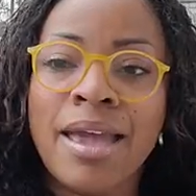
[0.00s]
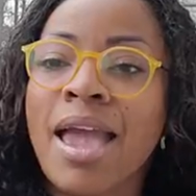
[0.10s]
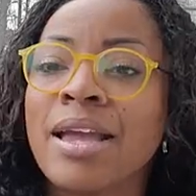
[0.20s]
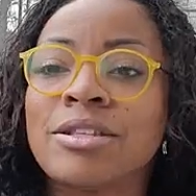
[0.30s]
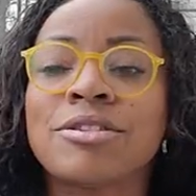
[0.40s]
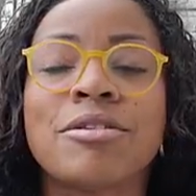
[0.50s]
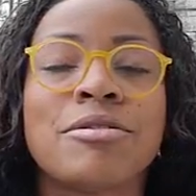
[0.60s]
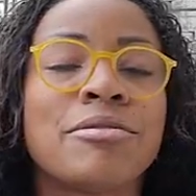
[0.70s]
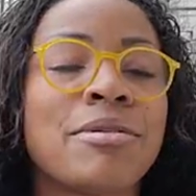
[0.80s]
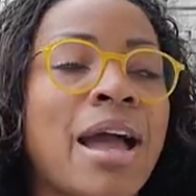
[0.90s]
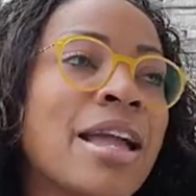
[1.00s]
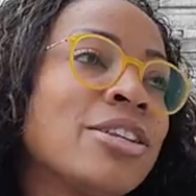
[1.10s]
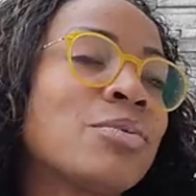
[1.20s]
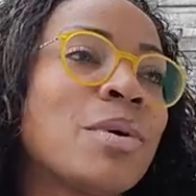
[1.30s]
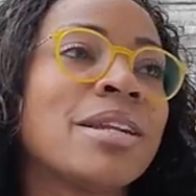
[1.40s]
And so I
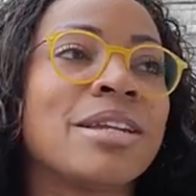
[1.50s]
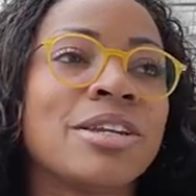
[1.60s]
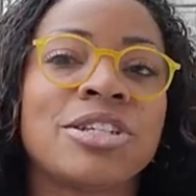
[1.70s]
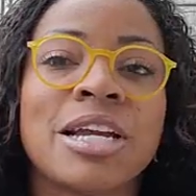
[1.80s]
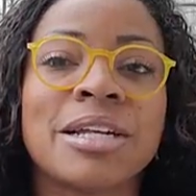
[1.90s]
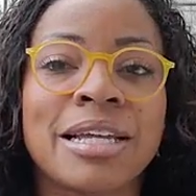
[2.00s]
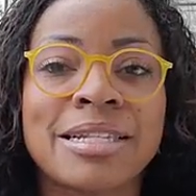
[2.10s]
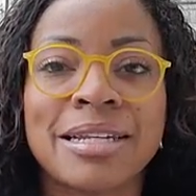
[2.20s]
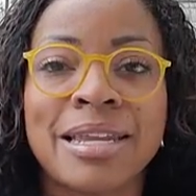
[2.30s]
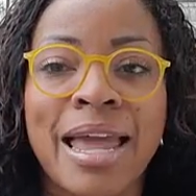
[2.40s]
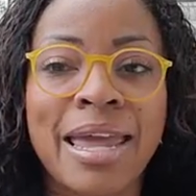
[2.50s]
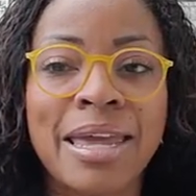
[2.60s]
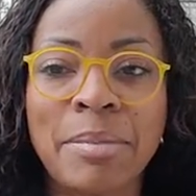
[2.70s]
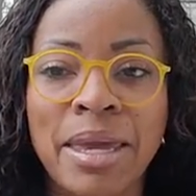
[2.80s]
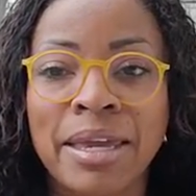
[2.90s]
just wanted to share that today,
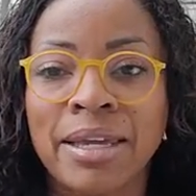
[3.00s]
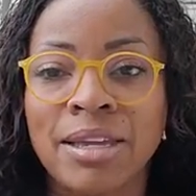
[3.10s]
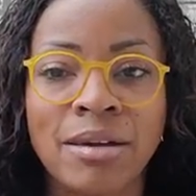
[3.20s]
man.